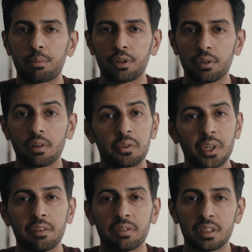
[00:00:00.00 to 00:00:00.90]
Pro or
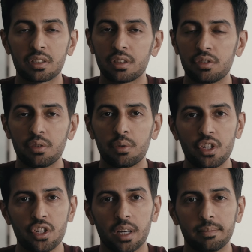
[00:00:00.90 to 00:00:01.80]
Typhon could do the
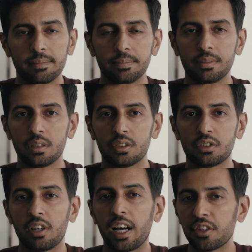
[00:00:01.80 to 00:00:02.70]
job.
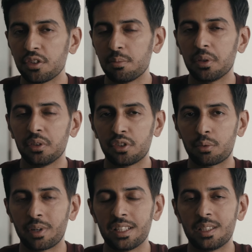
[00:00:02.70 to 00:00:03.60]
So how you build your
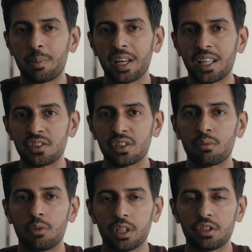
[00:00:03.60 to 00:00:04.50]
RED depends
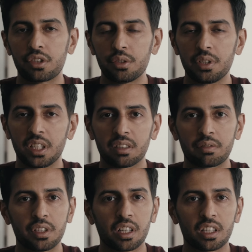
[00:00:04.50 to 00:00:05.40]
on what you're shooting.
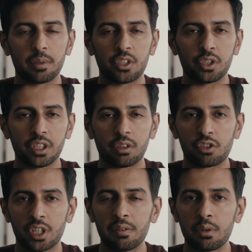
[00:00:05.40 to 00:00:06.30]
For documentary or
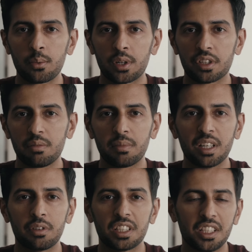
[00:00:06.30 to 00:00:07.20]
travel work, you
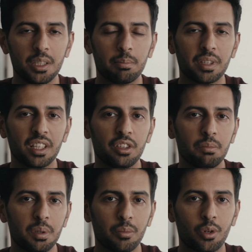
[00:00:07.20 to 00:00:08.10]
might want to keep a little
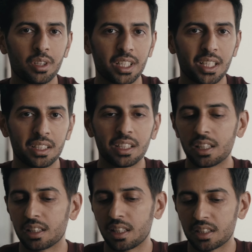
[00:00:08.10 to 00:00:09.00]
bit more lean,
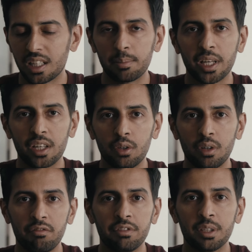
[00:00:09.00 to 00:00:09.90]
a top
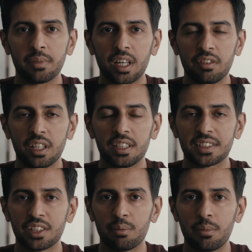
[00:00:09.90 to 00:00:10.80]
handle, a V-mount, and a single